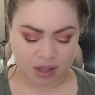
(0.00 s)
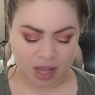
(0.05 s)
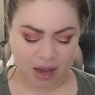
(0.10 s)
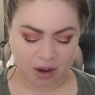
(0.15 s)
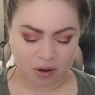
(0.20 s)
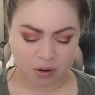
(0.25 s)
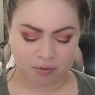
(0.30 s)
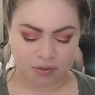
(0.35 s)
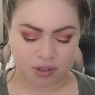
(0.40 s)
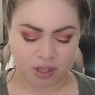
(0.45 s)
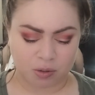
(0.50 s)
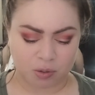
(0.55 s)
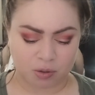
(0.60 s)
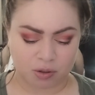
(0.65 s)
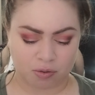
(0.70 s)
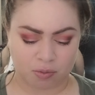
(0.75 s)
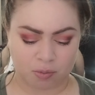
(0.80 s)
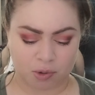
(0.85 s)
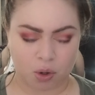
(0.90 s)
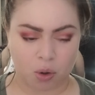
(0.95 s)
don't know if this
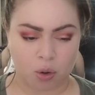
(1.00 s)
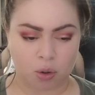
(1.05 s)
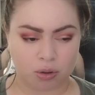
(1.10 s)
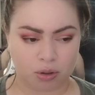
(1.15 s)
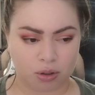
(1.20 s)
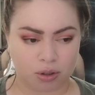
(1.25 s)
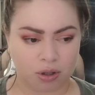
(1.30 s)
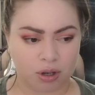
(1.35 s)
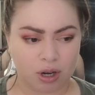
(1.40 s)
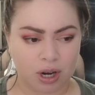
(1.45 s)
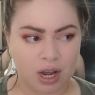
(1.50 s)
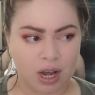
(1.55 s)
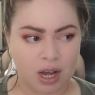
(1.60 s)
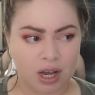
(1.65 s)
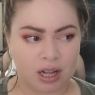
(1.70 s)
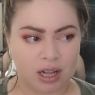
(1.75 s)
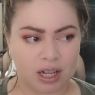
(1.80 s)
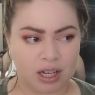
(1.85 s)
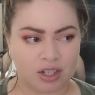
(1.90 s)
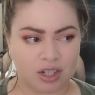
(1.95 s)
was from an older
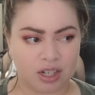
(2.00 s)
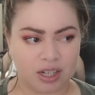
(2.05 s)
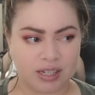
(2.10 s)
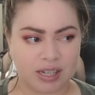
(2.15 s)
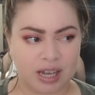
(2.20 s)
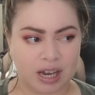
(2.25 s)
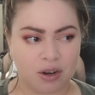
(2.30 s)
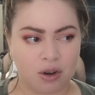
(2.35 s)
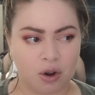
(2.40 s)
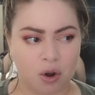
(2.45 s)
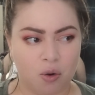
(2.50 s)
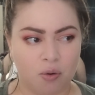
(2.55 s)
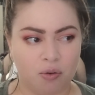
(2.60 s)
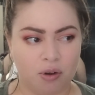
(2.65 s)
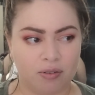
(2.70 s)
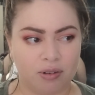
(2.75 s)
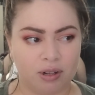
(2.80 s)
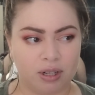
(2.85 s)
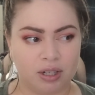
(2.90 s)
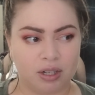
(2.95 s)
collection, because I know
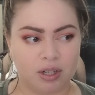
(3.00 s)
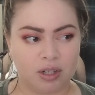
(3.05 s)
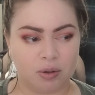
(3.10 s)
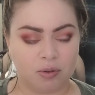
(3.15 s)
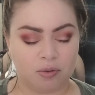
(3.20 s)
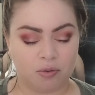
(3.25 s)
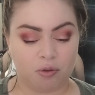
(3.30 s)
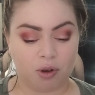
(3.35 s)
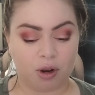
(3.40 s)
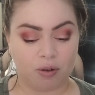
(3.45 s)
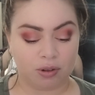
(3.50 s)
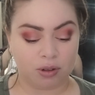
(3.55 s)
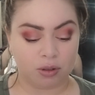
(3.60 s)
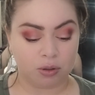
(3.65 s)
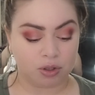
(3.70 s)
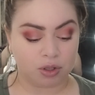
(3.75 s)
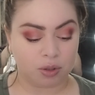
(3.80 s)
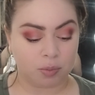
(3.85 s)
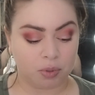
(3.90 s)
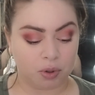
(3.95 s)

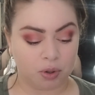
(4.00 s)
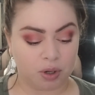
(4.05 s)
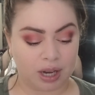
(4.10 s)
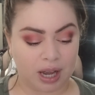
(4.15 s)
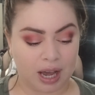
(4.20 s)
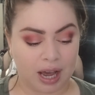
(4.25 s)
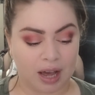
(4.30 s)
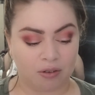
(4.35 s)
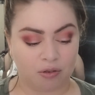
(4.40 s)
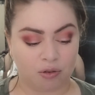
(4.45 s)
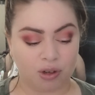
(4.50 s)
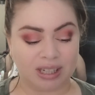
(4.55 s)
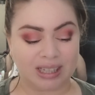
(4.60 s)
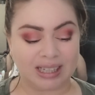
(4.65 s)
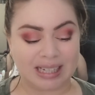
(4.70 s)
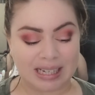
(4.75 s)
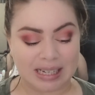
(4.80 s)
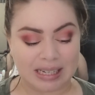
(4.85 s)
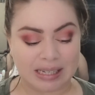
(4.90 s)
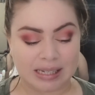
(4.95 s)
Revolution Beauty had
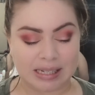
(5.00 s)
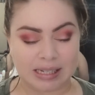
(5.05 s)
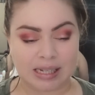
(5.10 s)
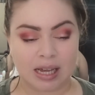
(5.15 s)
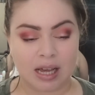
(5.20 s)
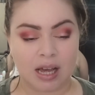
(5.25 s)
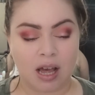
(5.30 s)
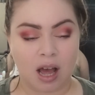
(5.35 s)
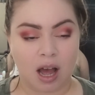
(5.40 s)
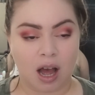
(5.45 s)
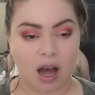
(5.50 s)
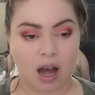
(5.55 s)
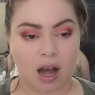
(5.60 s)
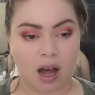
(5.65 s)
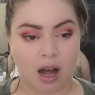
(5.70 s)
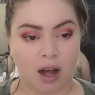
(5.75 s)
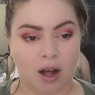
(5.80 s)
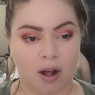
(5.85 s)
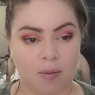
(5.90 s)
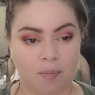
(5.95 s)
released
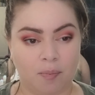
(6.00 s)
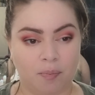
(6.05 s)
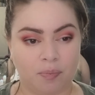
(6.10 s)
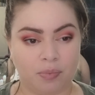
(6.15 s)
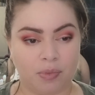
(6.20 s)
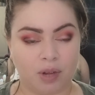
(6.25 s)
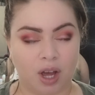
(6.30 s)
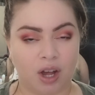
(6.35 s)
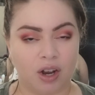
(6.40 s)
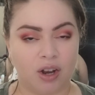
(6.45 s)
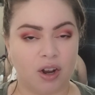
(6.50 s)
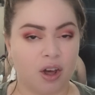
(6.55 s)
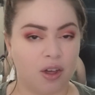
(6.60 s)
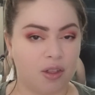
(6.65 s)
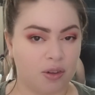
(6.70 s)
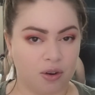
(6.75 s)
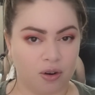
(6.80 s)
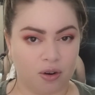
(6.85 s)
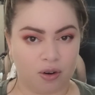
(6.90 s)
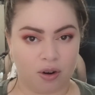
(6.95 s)

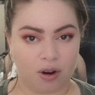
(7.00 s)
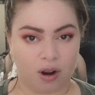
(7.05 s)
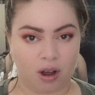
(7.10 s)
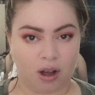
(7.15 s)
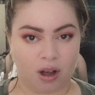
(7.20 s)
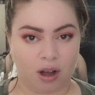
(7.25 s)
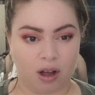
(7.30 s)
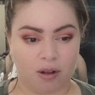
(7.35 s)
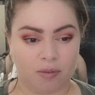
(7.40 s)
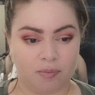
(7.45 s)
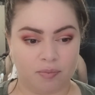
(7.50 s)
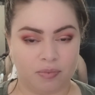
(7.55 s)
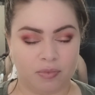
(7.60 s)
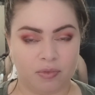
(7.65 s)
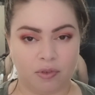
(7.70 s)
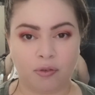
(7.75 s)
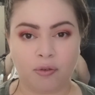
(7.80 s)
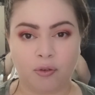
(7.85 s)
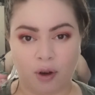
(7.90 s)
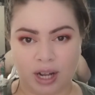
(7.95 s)
another
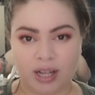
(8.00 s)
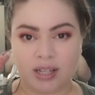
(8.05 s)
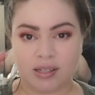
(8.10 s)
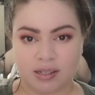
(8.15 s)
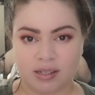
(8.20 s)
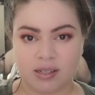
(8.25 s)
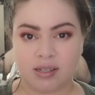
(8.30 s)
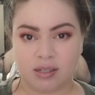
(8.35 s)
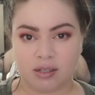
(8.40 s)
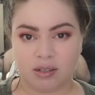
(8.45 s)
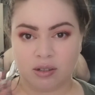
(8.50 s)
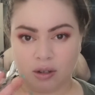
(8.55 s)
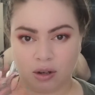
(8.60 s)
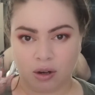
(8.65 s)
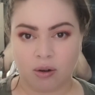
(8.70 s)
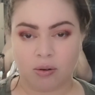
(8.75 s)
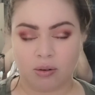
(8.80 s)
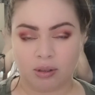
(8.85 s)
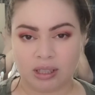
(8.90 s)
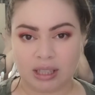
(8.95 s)
Friends, you
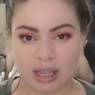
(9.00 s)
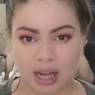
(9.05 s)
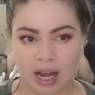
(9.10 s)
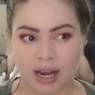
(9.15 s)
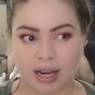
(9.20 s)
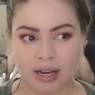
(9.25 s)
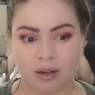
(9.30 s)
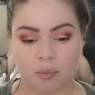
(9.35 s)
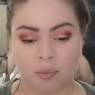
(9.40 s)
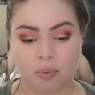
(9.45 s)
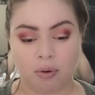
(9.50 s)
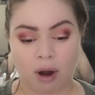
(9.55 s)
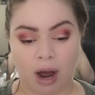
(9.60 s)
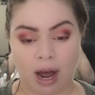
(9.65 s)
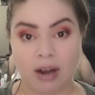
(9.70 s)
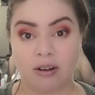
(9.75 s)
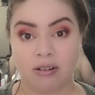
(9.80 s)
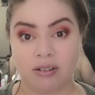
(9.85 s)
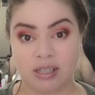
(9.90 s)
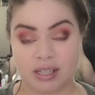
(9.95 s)
know, line
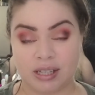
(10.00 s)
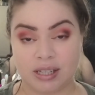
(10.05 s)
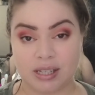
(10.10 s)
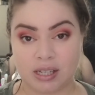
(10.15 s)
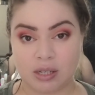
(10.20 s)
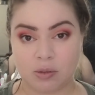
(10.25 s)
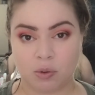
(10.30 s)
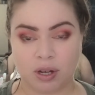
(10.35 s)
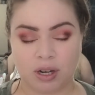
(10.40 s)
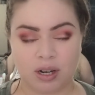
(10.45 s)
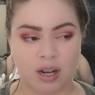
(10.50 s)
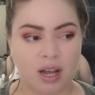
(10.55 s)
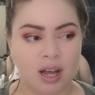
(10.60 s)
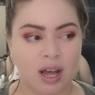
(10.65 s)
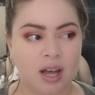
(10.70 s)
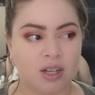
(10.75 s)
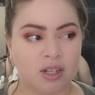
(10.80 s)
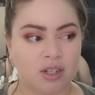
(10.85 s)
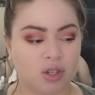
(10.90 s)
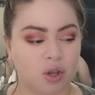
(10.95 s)
prior to this one.
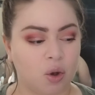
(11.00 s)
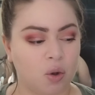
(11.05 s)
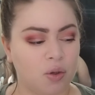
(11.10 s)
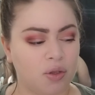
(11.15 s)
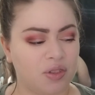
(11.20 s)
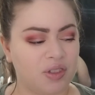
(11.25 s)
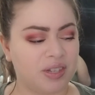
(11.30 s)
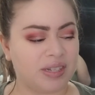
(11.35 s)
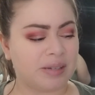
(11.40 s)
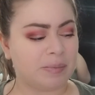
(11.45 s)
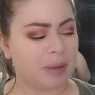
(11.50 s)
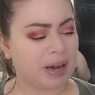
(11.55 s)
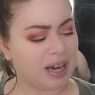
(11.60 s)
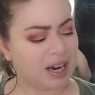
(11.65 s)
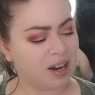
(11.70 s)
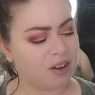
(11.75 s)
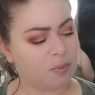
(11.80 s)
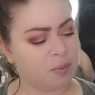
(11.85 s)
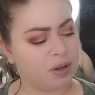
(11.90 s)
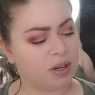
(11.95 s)
So this might
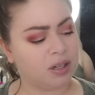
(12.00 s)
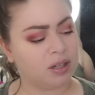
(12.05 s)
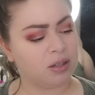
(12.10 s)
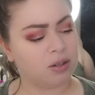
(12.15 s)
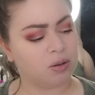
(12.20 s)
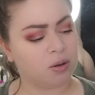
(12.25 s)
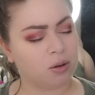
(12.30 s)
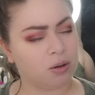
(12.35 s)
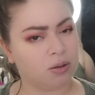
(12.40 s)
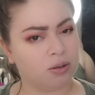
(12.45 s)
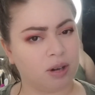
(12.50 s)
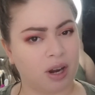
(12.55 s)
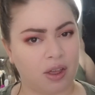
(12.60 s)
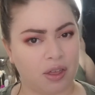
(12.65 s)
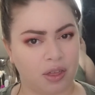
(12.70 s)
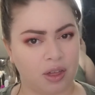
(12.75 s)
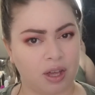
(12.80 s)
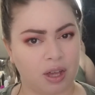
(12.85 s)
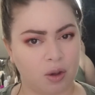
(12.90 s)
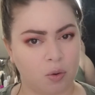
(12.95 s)
have been a little older, I
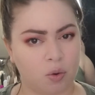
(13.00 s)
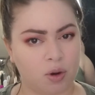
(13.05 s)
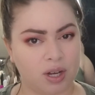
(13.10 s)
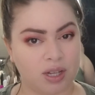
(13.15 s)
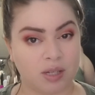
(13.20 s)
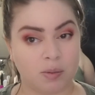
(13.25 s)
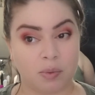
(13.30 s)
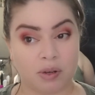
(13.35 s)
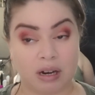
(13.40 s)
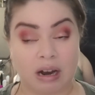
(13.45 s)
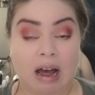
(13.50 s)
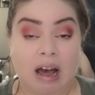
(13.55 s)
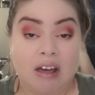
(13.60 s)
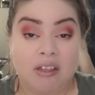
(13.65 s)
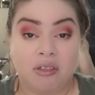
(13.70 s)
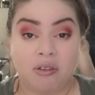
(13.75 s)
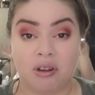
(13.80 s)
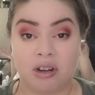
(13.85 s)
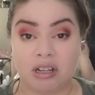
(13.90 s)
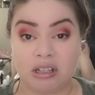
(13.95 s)
think it was, but I
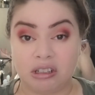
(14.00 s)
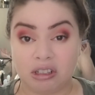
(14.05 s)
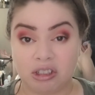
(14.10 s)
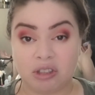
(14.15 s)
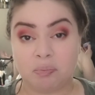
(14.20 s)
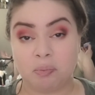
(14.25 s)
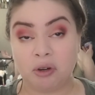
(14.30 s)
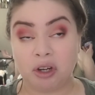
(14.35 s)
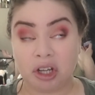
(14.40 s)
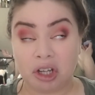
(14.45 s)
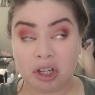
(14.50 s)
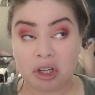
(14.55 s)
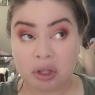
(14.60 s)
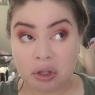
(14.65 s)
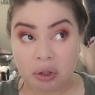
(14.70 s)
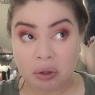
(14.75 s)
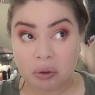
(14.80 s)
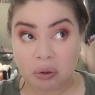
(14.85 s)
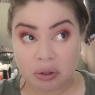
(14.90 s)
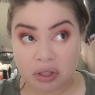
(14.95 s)
thought it looked pretty
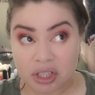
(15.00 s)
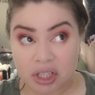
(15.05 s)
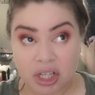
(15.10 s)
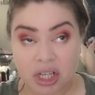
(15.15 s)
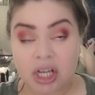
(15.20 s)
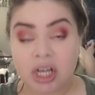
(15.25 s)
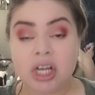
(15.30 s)
cute.